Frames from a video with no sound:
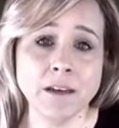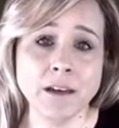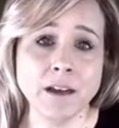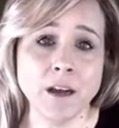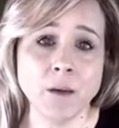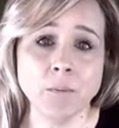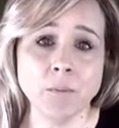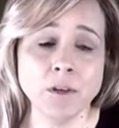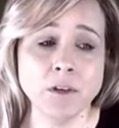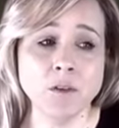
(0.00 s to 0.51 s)

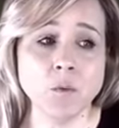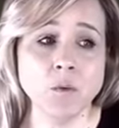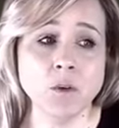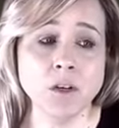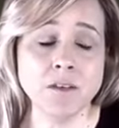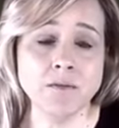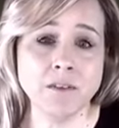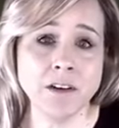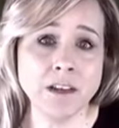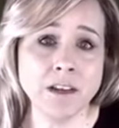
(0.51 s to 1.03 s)
companies will
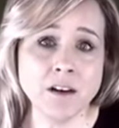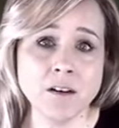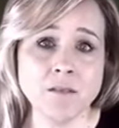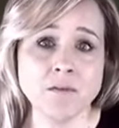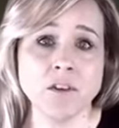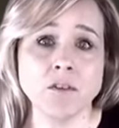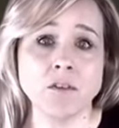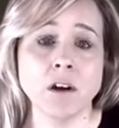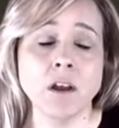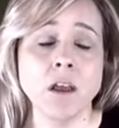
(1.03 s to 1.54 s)
even
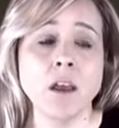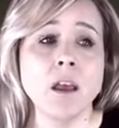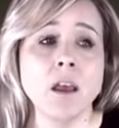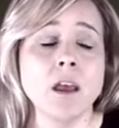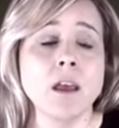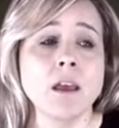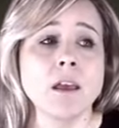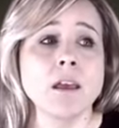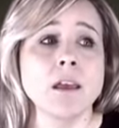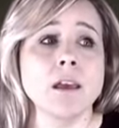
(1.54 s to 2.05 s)
interview her.
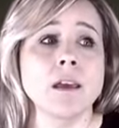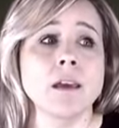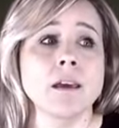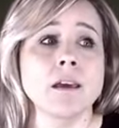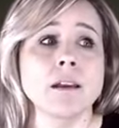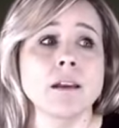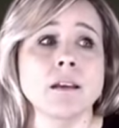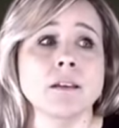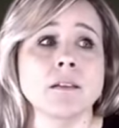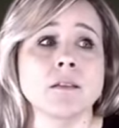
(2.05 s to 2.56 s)

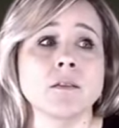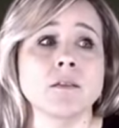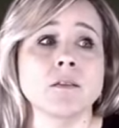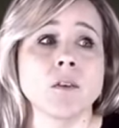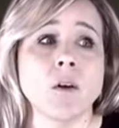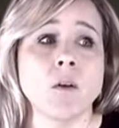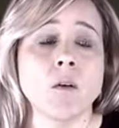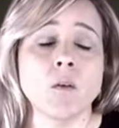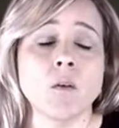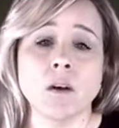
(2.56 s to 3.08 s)
It is
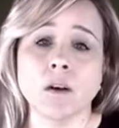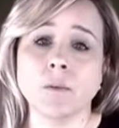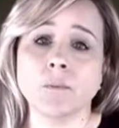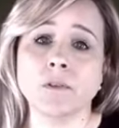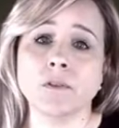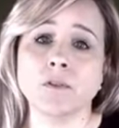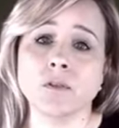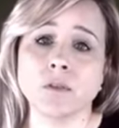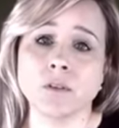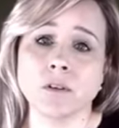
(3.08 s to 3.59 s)
so
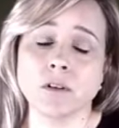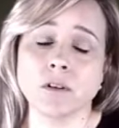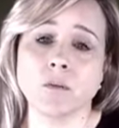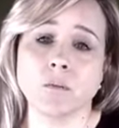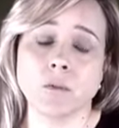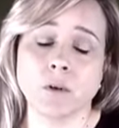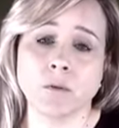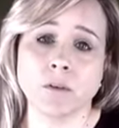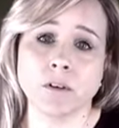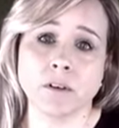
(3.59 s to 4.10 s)
absurd
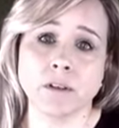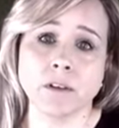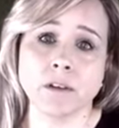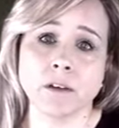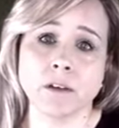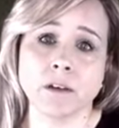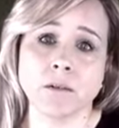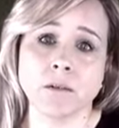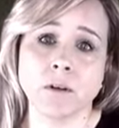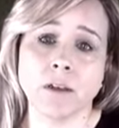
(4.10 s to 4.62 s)
what we're
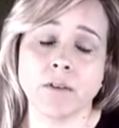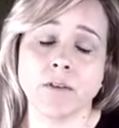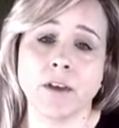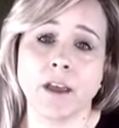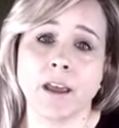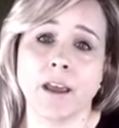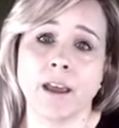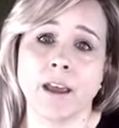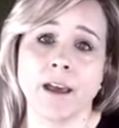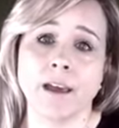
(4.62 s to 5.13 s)
dealing with.
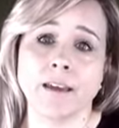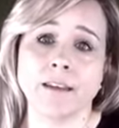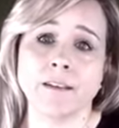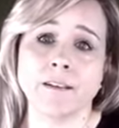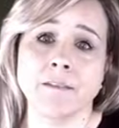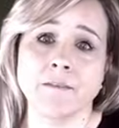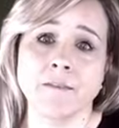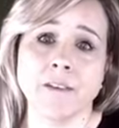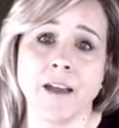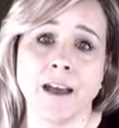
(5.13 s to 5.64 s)
And the
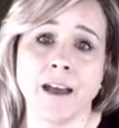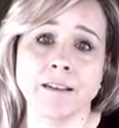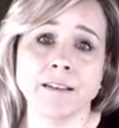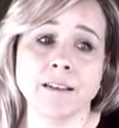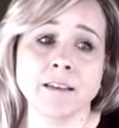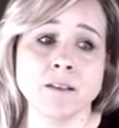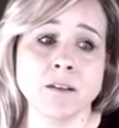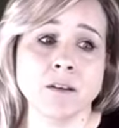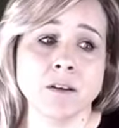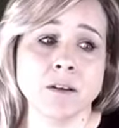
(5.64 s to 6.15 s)
fact
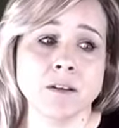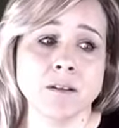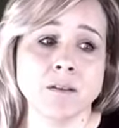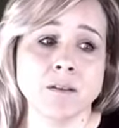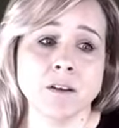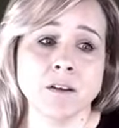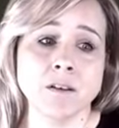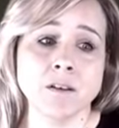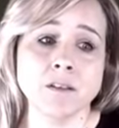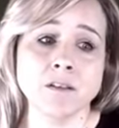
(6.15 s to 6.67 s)
that the,
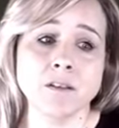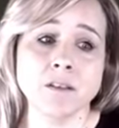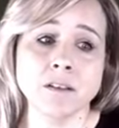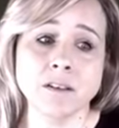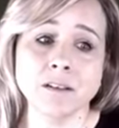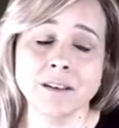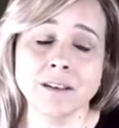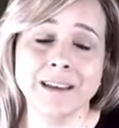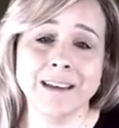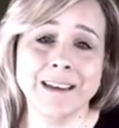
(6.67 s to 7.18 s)
there's
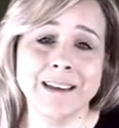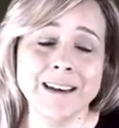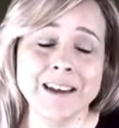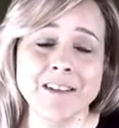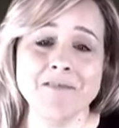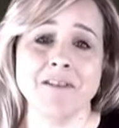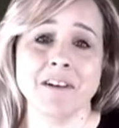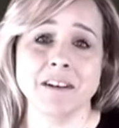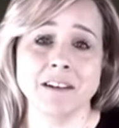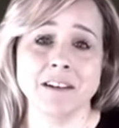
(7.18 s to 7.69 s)
still
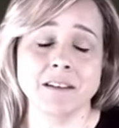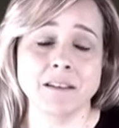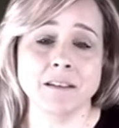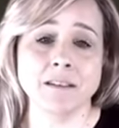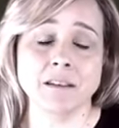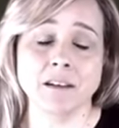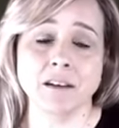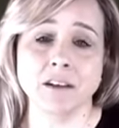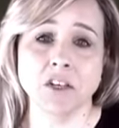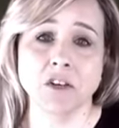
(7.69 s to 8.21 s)
anyone in
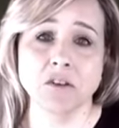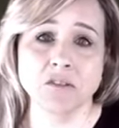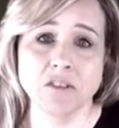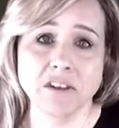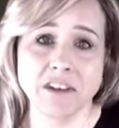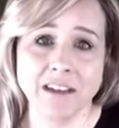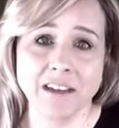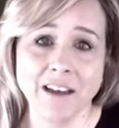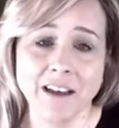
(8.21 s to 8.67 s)
this country